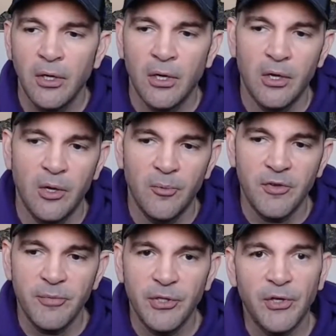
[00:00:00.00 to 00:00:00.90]

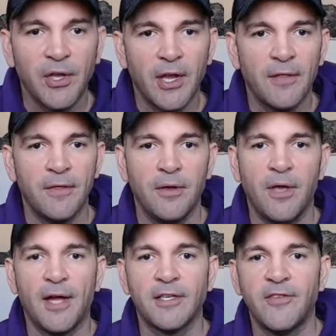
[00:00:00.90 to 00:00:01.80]
I've been looking at the
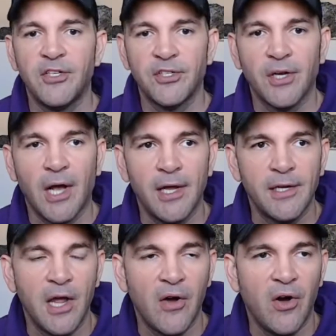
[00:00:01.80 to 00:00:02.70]
activation guide
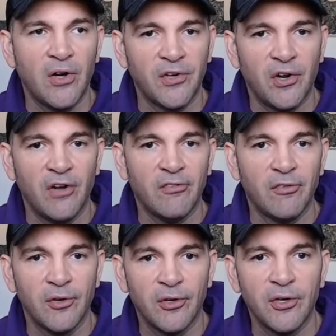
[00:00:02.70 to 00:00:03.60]
now on and off
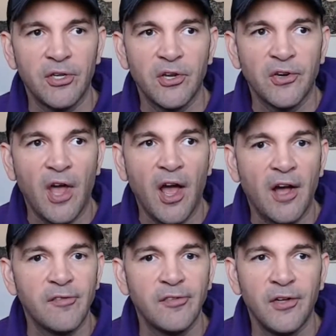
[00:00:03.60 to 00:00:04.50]
for a year and a
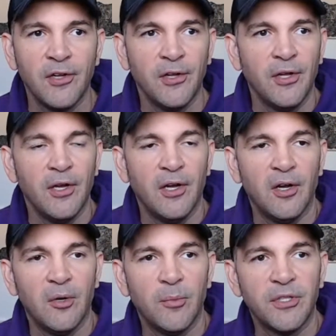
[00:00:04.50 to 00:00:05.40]
half.
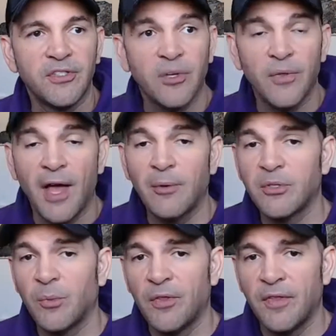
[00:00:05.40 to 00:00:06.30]
And so that
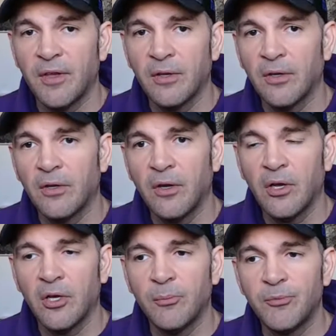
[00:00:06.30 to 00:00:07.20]
was one thing.
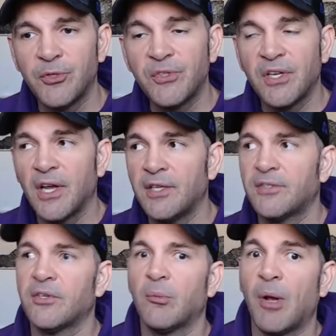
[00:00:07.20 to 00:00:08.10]
Tuesday
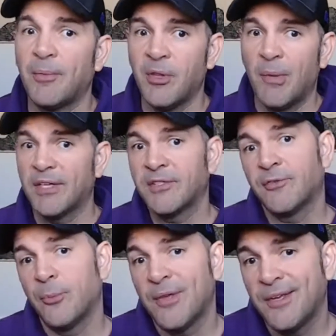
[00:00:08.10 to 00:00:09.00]
nights are probably the best
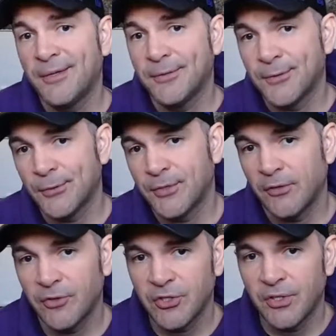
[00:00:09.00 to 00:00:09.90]
for me. And so
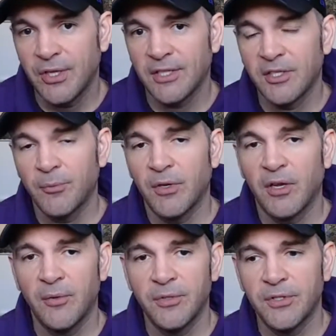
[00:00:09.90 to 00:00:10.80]
selfishly, that's something
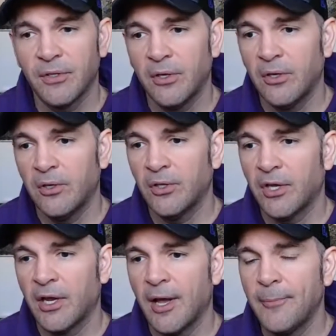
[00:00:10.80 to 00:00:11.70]
I was
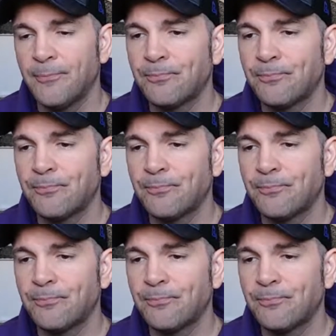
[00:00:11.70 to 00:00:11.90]
looking at.